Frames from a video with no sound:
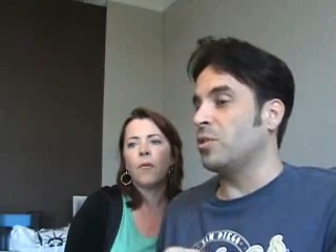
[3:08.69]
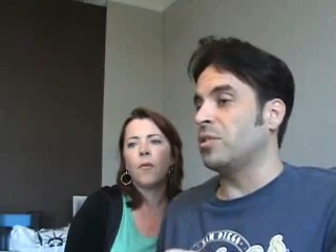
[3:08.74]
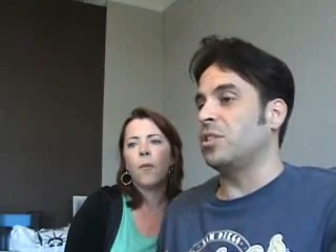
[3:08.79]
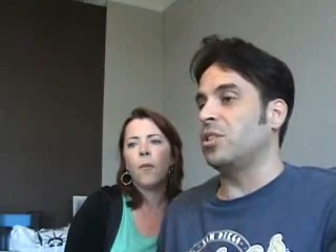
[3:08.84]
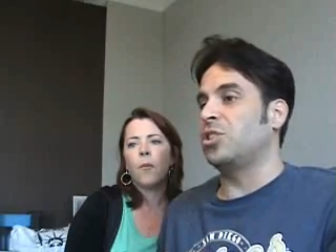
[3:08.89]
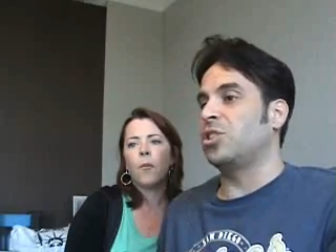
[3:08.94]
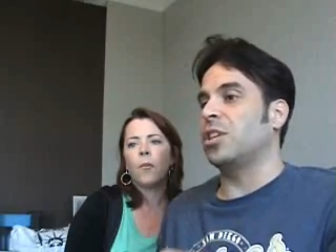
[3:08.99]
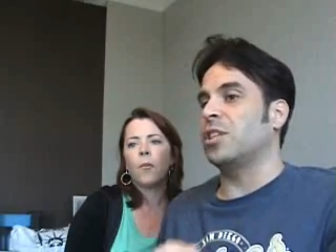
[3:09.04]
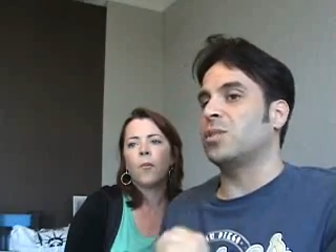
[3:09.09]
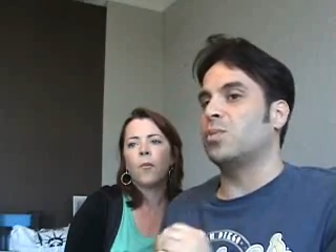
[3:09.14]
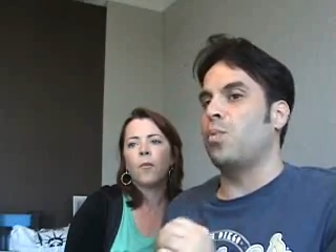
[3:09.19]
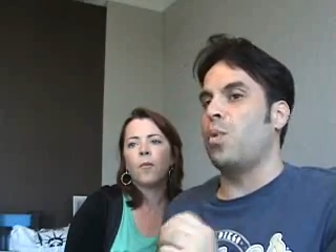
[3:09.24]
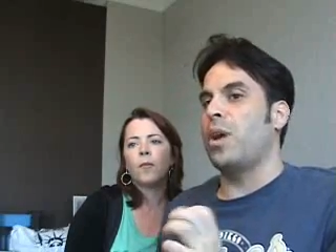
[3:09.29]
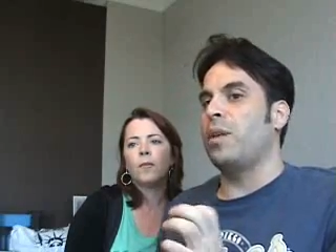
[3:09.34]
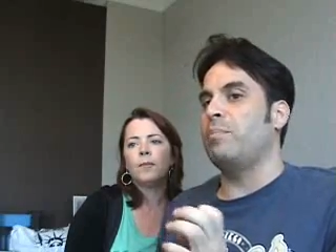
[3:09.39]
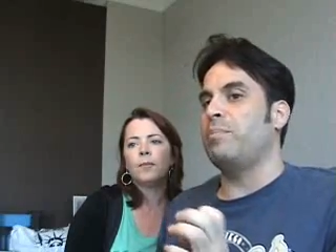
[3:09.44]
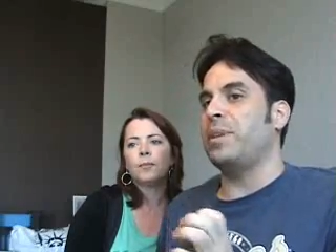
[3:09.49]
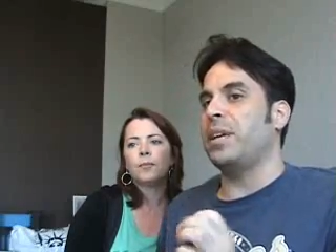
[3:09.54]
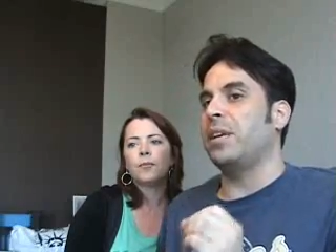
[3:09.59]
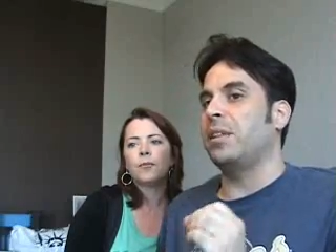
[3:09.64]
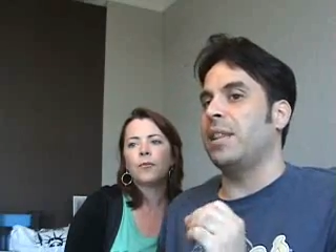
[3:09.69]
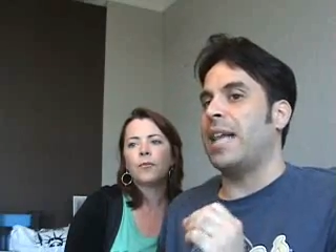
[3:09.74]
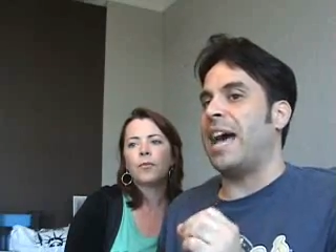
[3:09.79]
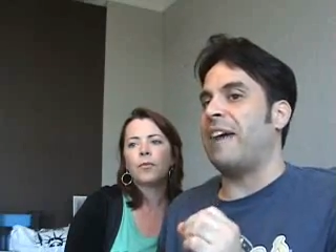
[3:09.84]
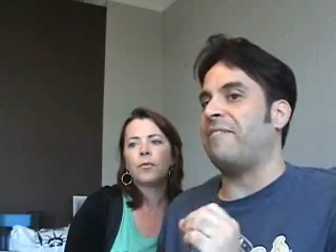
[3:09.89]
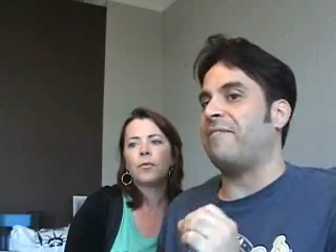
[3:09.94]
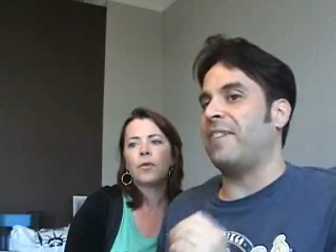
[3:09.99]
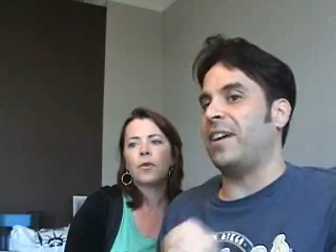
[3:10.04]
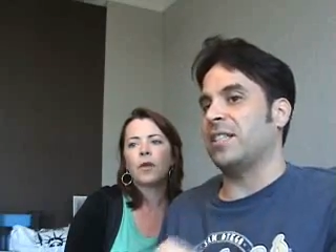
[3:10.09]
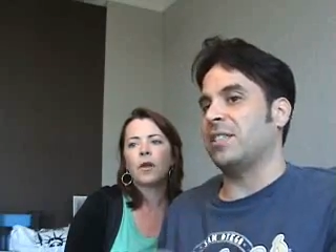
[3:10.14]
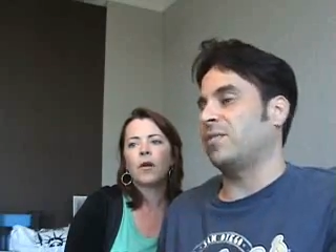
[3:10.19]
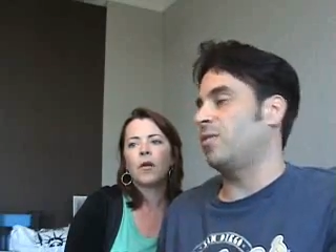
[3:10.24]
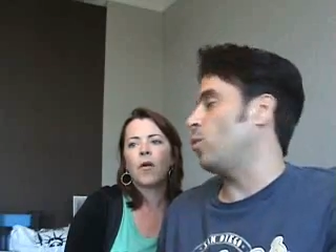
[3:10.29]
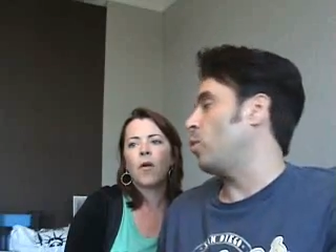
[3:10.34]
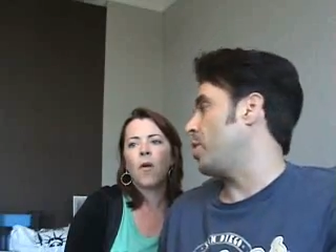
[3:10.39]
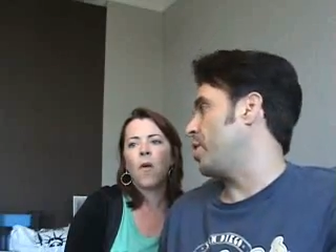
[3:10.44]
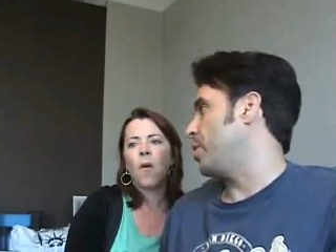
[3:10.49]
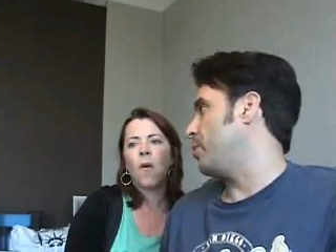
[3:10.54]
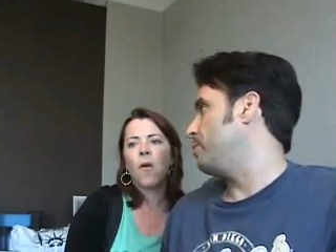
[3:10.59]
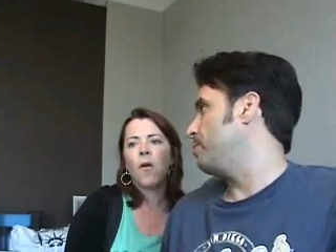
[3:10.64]
or is it just one big laugh fest
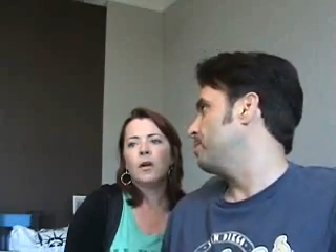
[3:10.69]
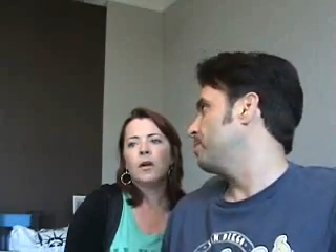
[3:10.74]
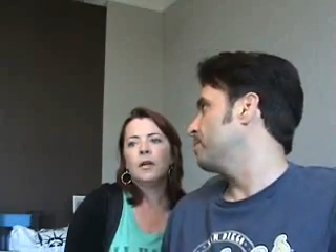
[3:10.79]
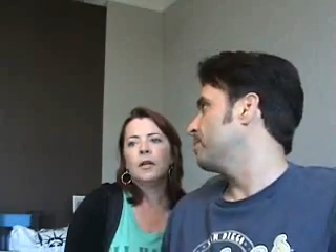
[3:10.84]
for you?